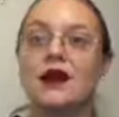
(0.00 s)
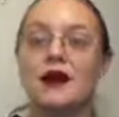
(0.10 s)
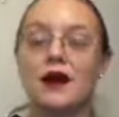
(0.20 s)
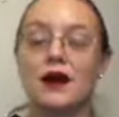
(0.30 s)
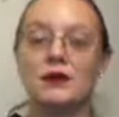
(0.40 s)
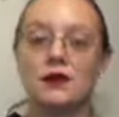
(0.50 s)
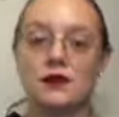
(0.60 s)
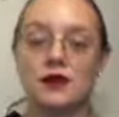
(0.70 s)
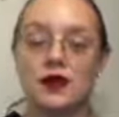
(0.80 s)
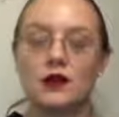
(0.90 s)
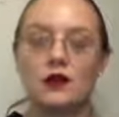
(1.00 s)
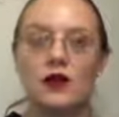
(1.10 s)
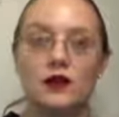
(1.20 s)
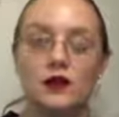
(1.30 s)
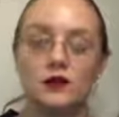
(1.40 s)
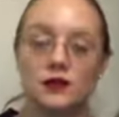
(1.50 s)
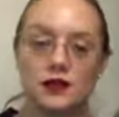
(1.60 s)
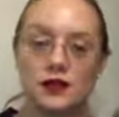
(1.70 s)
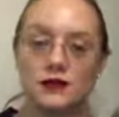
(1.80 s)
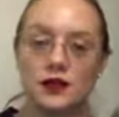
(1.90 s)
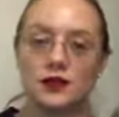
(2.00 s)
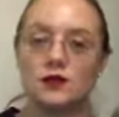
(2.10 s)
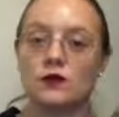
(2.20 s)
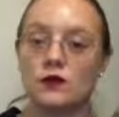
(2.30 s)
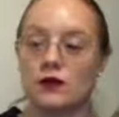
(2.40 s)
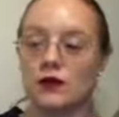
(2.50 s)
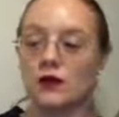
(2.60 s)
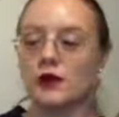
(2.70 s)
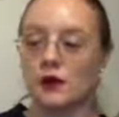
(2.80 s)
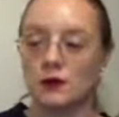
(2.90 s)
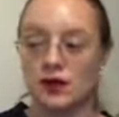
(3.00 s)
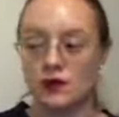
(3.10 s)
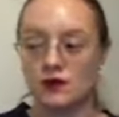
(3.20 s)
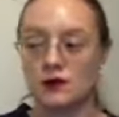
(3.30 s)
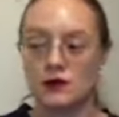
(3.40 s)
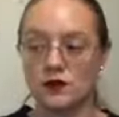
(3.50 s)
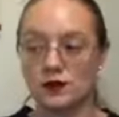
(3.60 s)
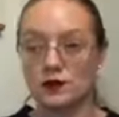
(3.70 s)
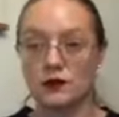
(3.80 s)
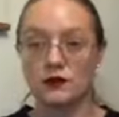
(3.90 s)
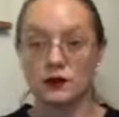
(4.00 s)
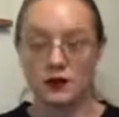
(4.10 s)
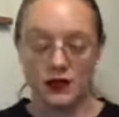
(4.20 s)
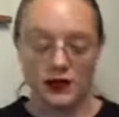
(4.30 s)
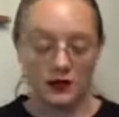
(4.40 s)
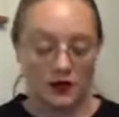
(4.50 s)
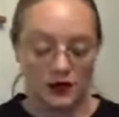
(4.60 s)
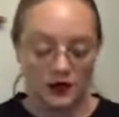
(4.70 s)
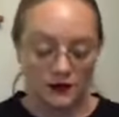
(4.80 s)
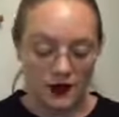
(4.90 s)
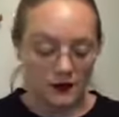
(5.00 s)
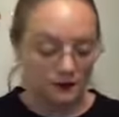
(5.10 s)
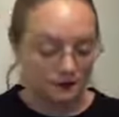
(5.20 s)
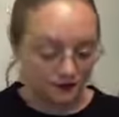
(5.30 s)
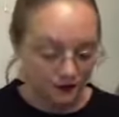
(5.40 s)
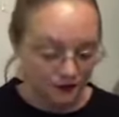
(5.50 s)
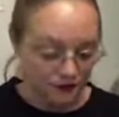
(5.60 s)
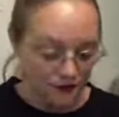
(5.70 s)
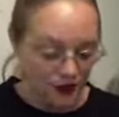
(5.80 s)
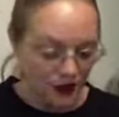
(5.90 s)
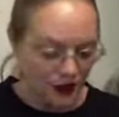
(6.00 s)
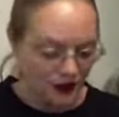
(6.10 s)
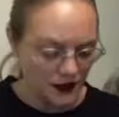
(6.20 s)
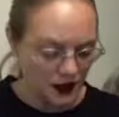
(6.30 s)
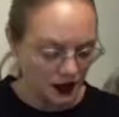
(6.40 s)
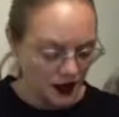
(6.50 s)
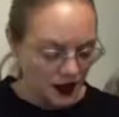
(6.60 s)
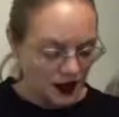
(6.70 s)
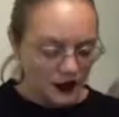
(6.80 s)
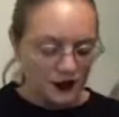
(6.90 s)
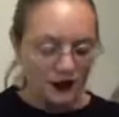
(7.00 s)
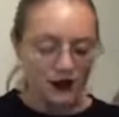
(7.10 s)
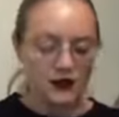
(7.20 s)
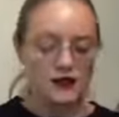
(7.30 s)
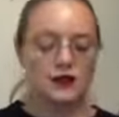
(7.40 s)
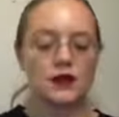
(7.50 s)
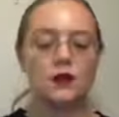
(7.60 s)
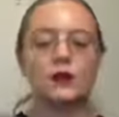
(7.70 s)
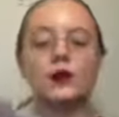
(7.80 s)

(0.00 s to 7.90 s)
Um, so a lot going on with the lip tattoo and promoting the lip tattoo, so you definitely want to take advantage of that. And then there is some